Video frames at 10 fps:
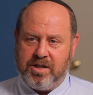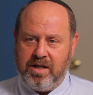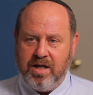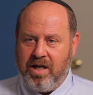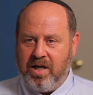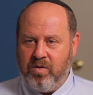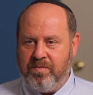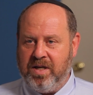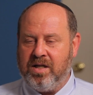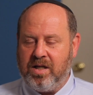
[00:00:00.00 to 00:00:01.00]
and we
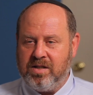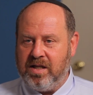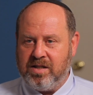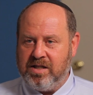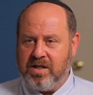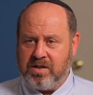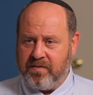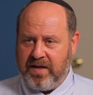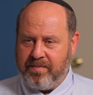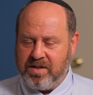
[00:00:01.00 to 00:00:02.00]
begin to understand the secrets
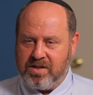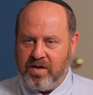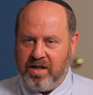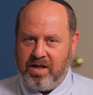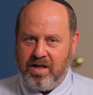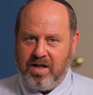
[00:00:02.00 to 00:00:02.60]
of chemistry.